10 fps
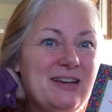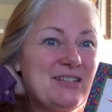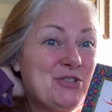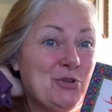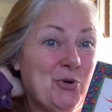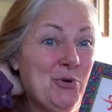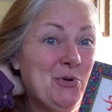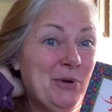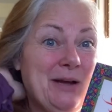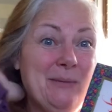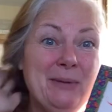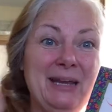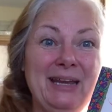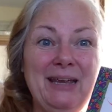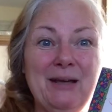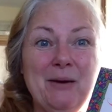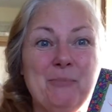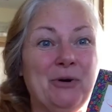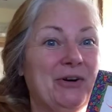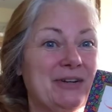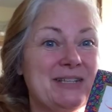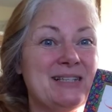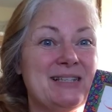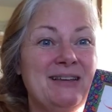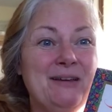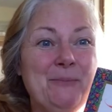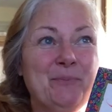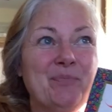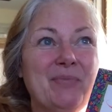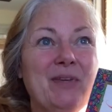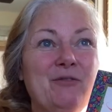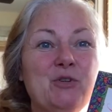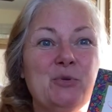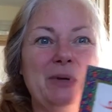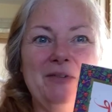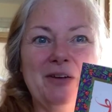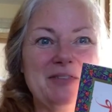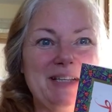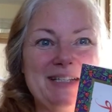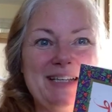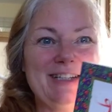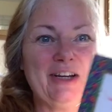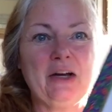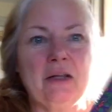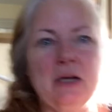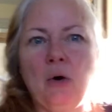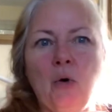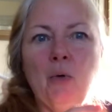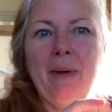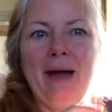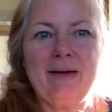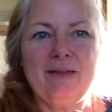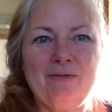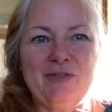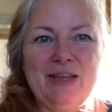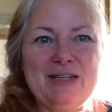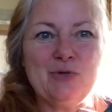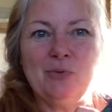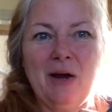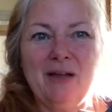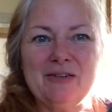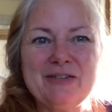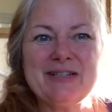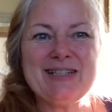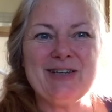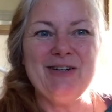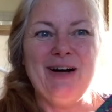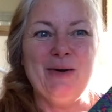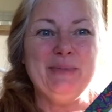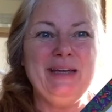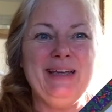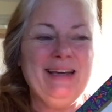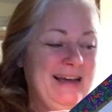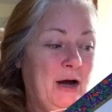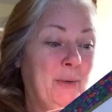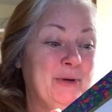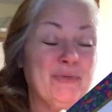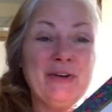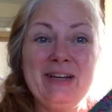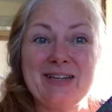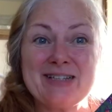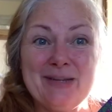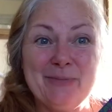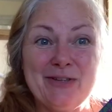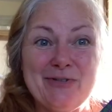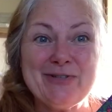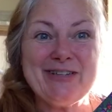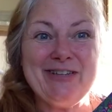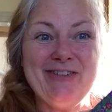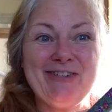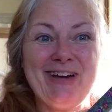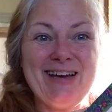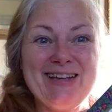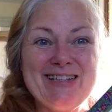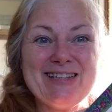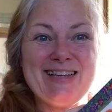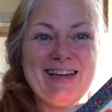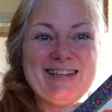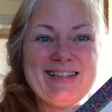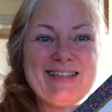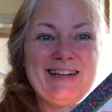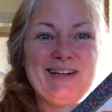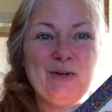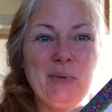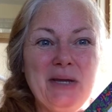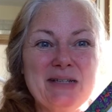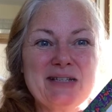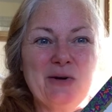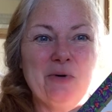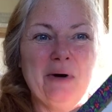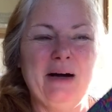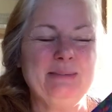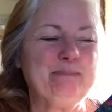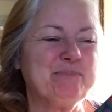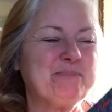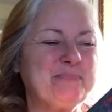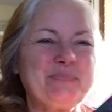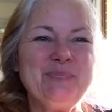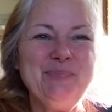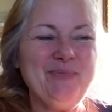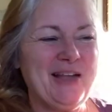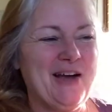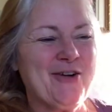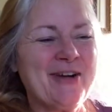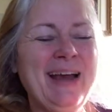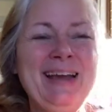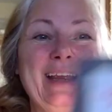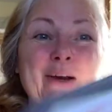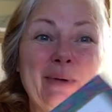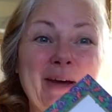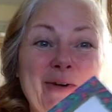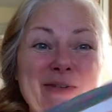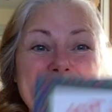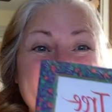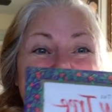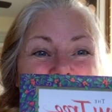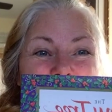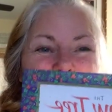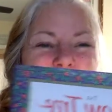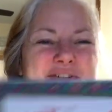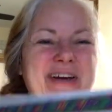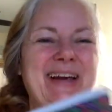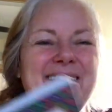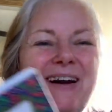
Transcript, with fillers: so many books for 25 cents each. I got like a whole bag of them for like $2. So I'll be I'll be reading some of those to you guys as the weeks go on. All right, here we go. The snow tree.